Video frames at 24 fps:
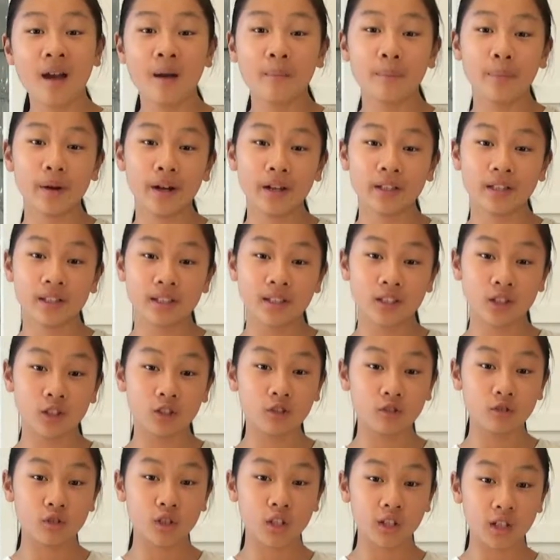but
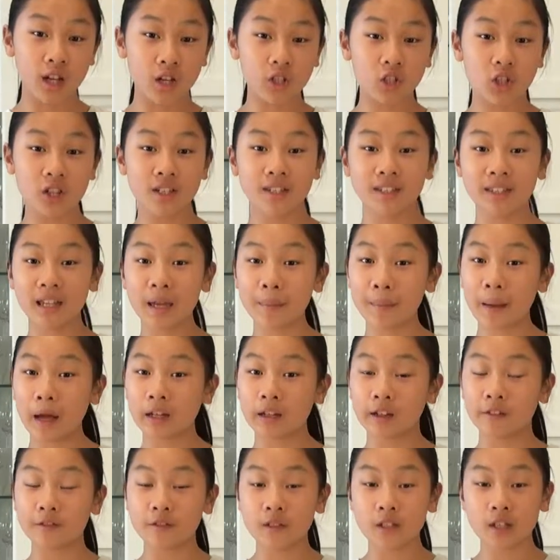you could adjust the
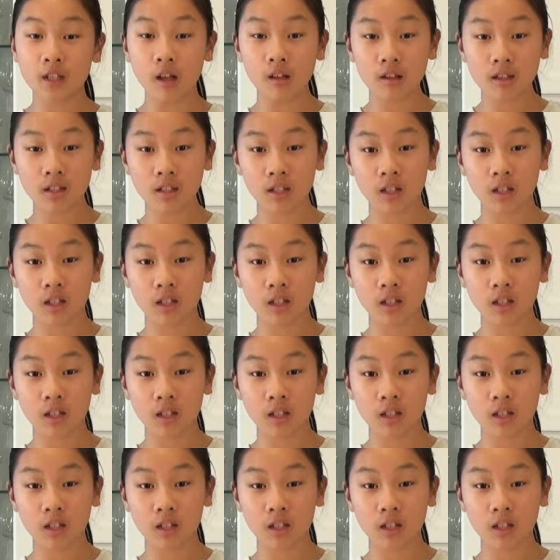amount of salt